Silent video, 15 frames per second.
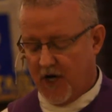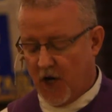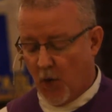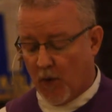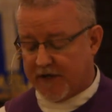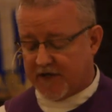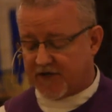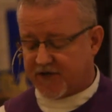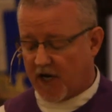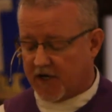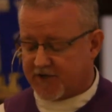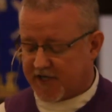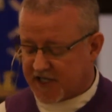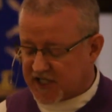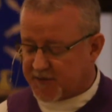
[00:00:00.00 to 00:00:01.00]
When
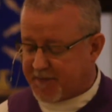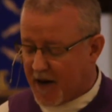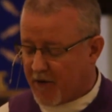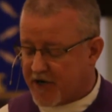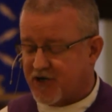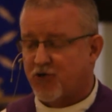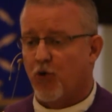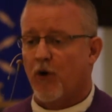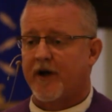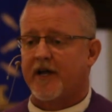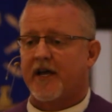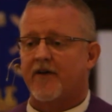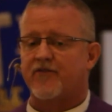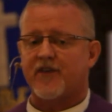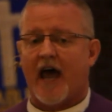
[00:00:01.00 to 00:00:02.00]
discussing spiritual
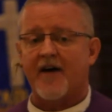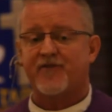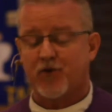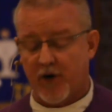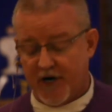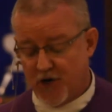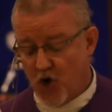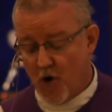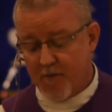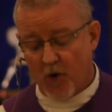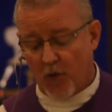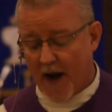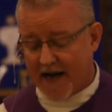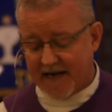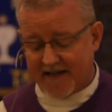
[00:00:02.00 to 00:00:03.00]
gifts, after
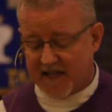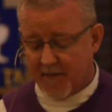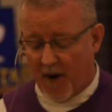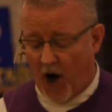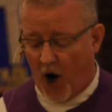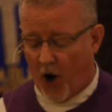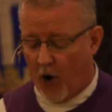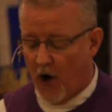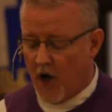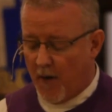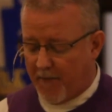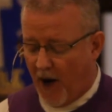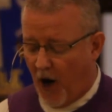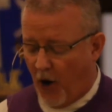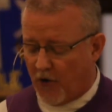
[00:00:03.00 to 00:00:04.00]
enumerating them all,
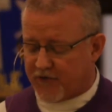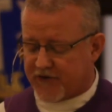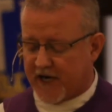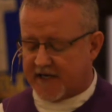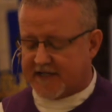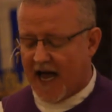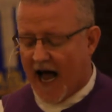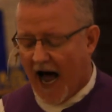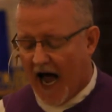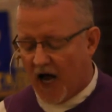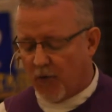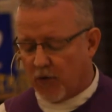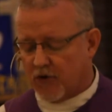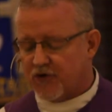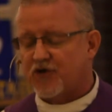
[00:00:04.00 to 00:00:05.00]
Paul says, I
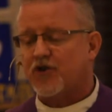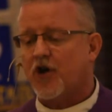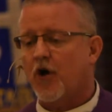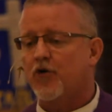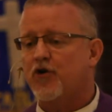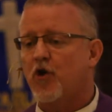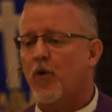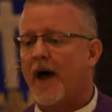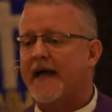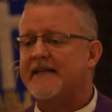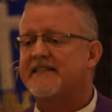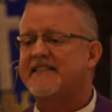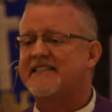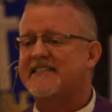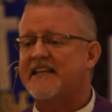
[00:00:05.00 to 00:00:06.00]
will show you a
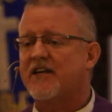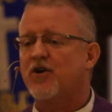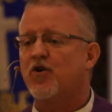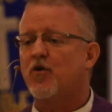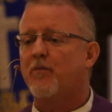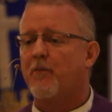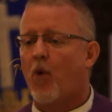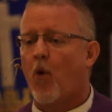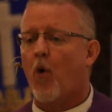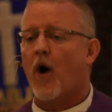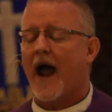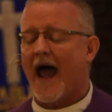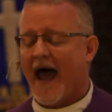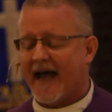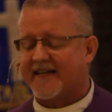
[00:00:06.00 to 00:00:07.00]
still
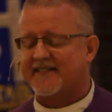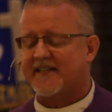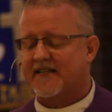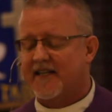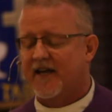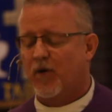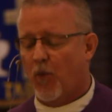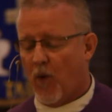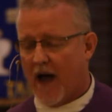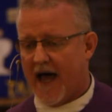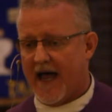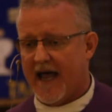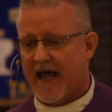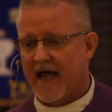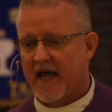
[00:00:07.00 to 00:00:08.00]
more excellent
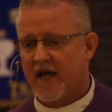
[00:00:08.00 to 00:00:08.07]
way,